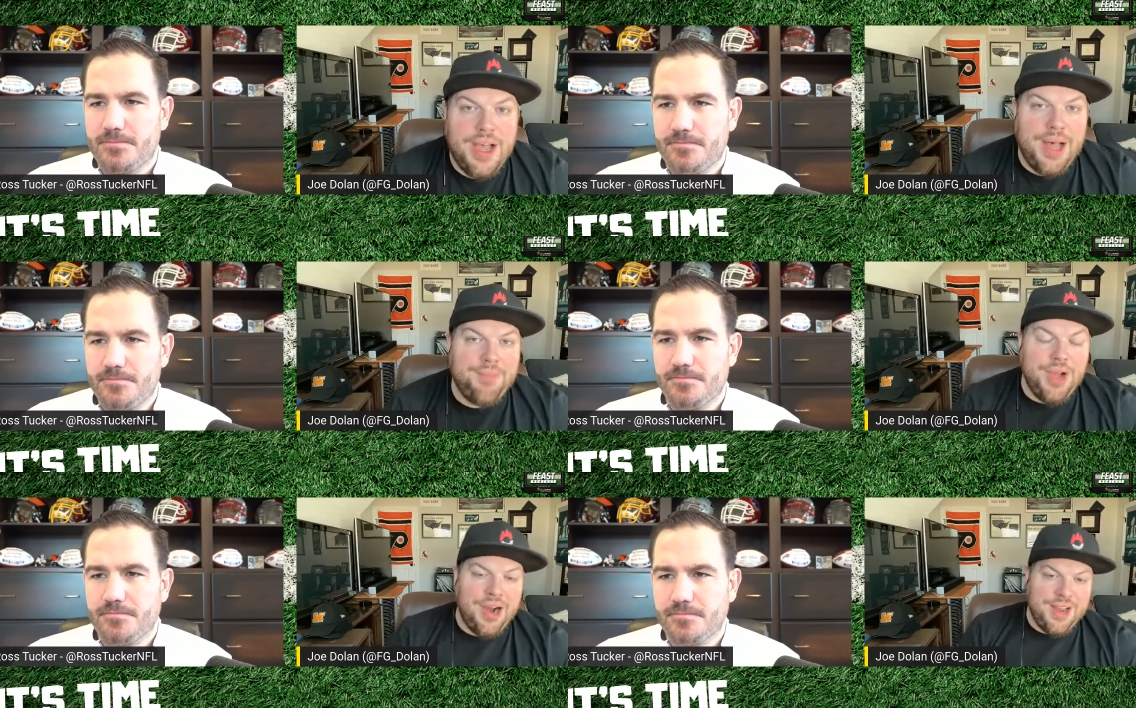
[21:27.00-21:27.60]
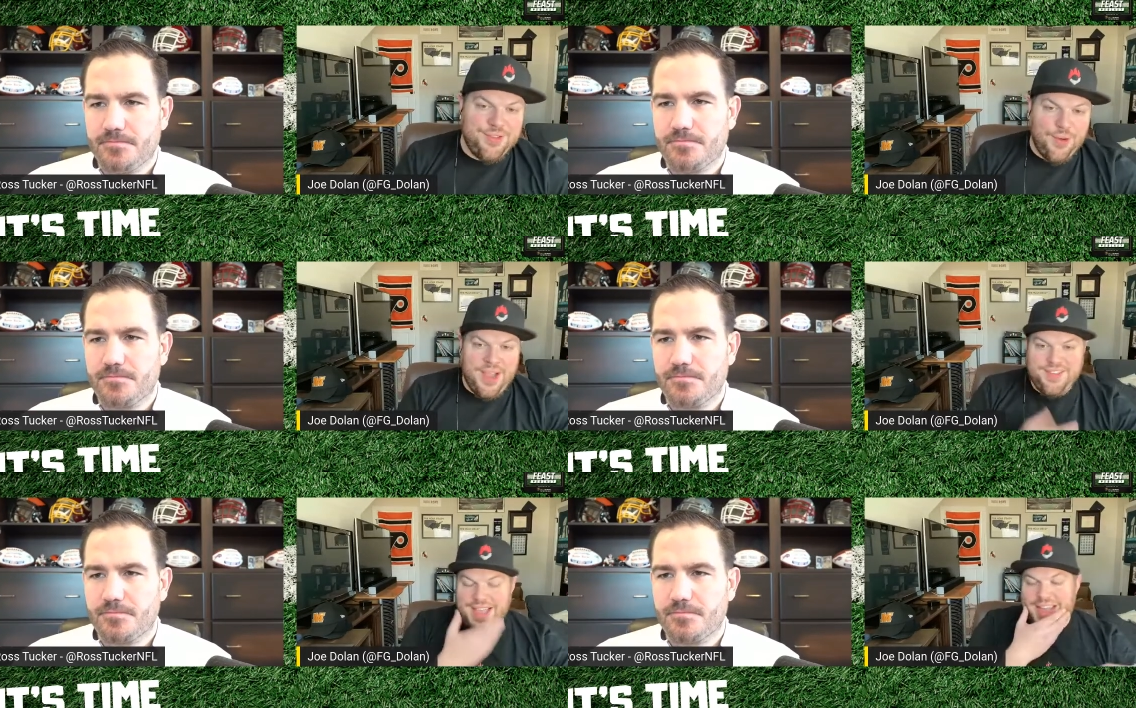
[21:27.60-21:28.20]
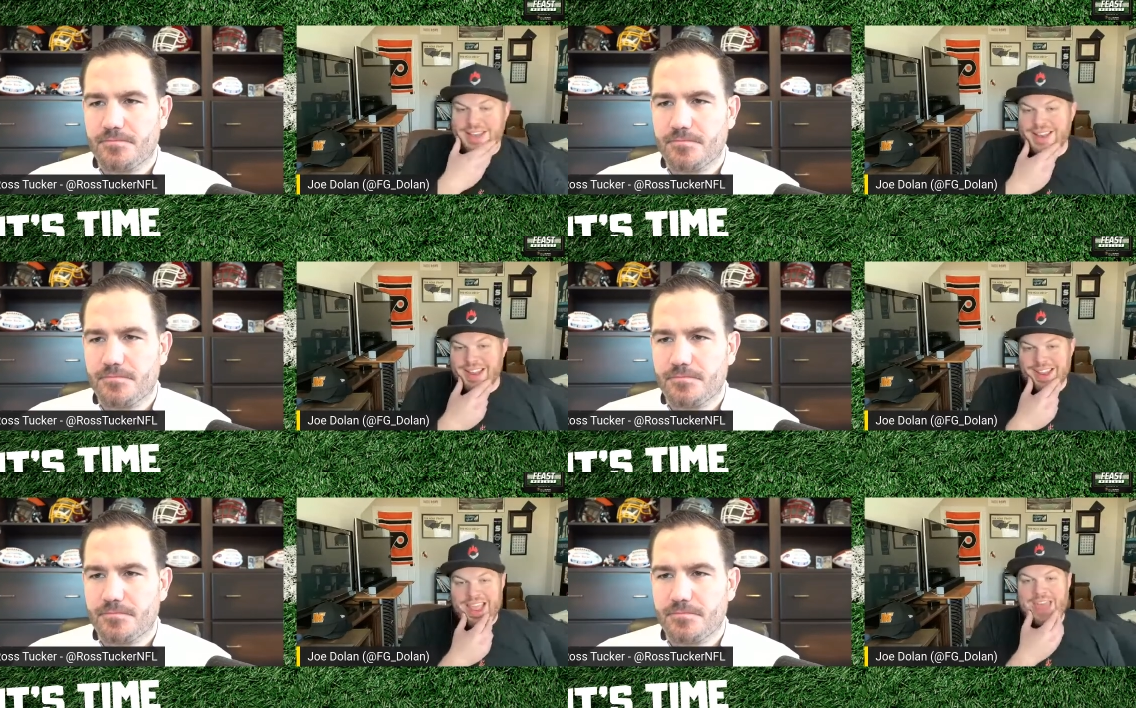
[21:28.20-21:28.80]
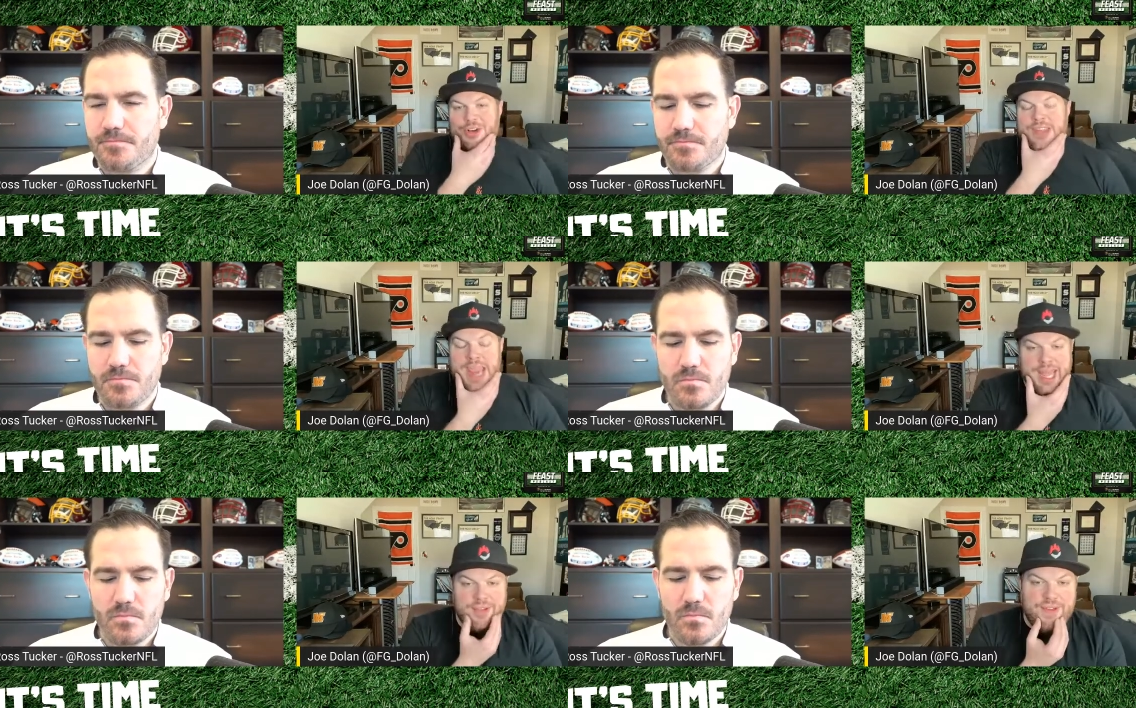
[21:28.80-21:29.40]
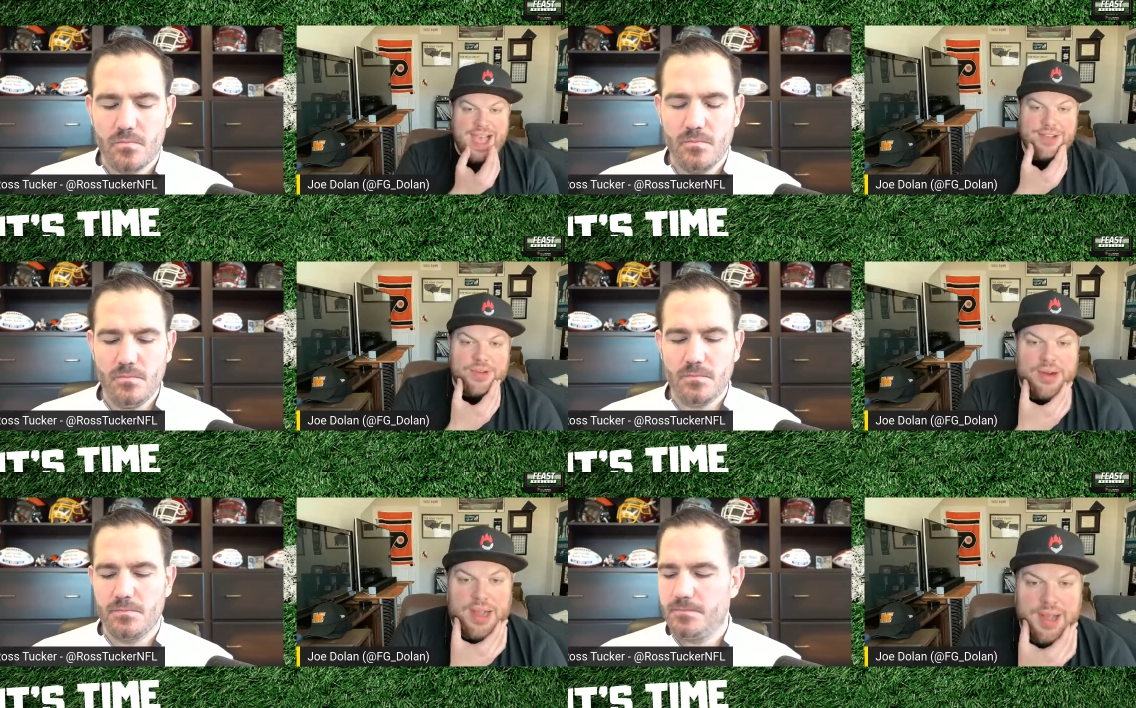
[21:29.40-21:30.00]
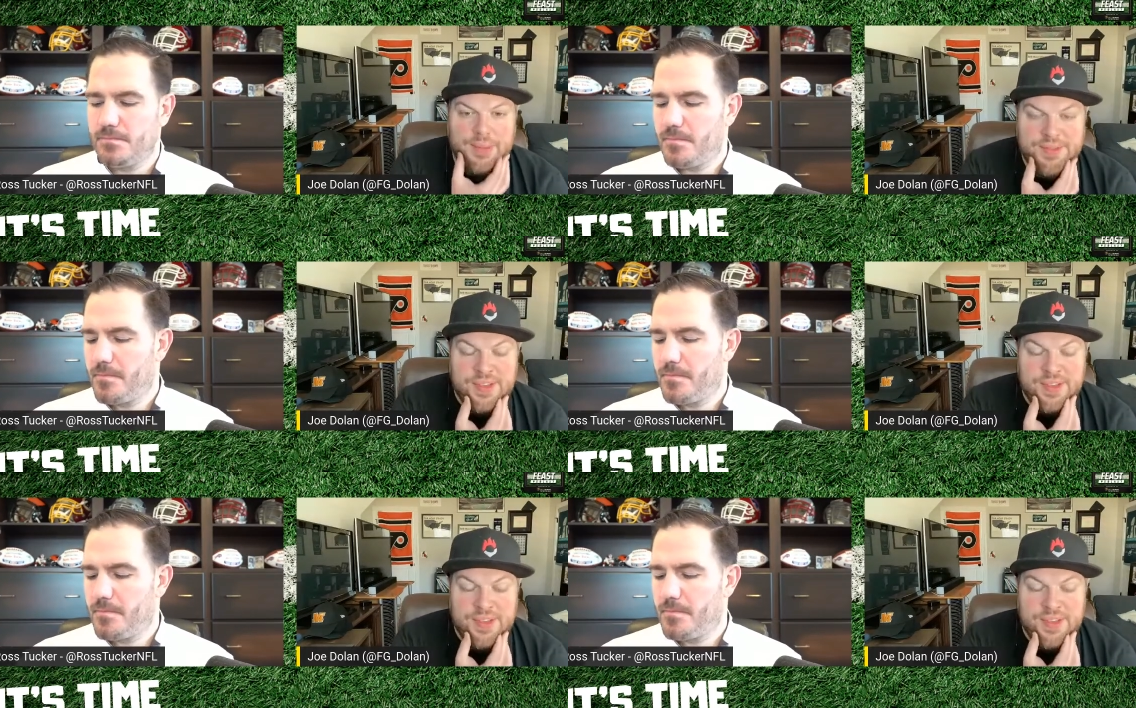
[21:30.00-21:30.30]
Speaker 1: Um, all right, so I said entertaining factor. Uh,